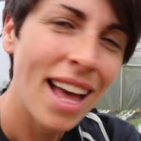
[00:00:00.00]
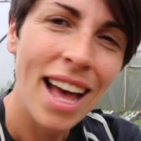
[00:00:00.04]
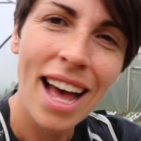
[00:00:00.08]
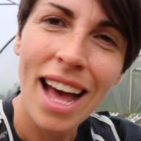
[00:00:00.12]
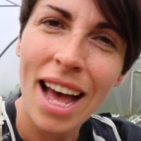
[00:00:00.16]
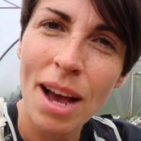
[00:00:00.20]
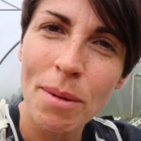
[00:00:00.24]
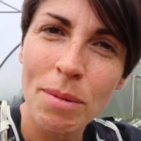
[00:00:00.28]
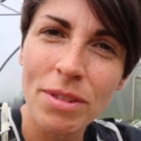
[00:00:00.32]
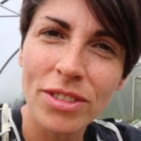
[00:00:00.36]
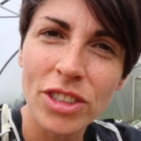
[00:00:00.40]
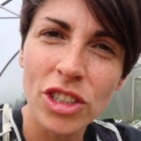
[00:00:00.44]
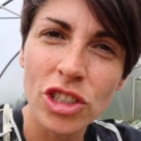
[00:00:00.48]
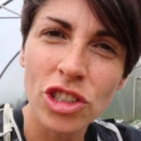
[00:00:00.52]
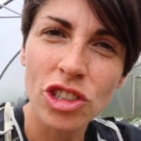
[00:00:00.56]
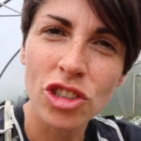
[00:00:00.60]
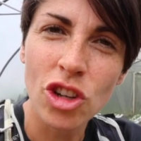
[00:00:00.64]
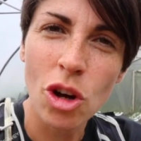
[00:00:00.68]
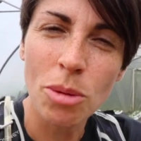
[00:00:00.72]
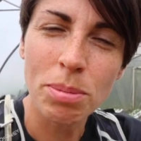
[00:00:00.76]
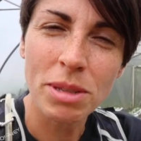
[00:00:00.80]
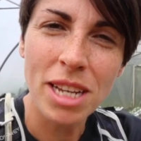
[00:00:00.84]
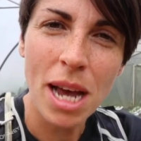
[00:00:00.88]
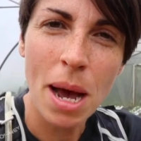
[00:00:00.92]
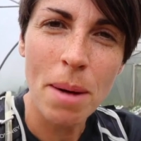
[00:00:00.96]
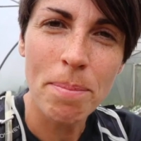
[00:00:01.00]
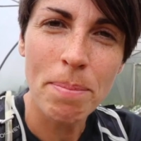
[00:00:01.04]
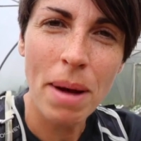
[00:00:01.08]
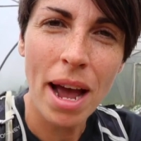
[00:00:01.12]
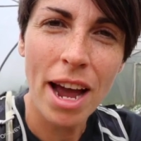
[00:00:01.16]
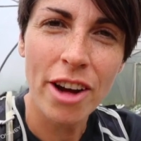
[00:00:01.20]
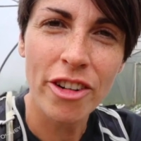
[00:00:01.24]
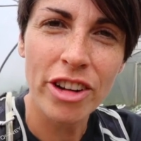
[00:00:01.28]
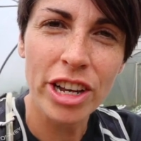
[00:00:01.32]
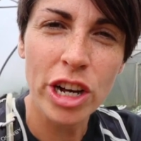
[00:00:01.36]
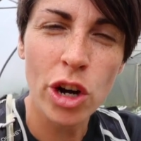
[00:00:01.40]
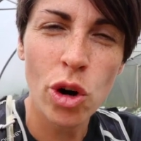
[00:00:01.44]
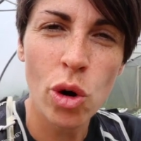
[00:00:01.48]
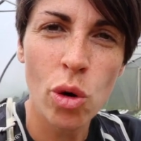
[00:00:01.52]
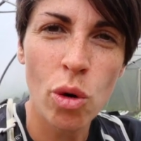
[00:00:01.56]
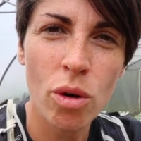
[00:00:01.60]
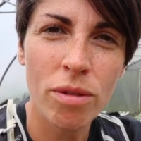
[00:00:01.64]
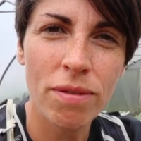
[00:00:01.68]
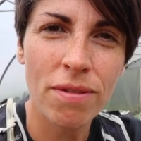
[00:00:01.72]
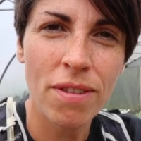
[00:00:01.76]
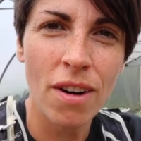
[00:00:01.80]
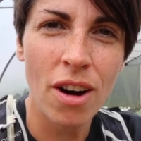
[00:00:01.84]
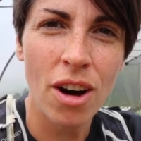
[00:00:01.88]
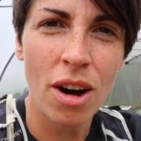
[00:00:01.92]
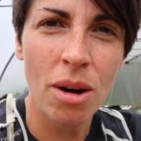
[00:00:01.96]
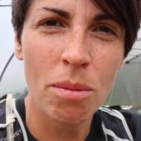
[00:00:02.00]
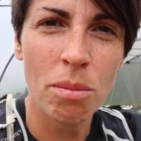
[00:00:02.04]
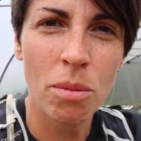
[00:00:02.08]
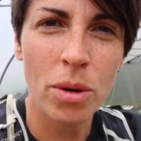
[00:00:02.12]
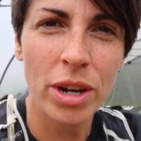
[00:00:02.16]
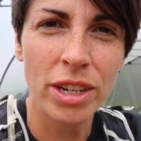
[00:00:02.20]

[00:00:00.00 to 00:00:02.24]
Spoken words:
And we've just stopped at Perry Court Farm,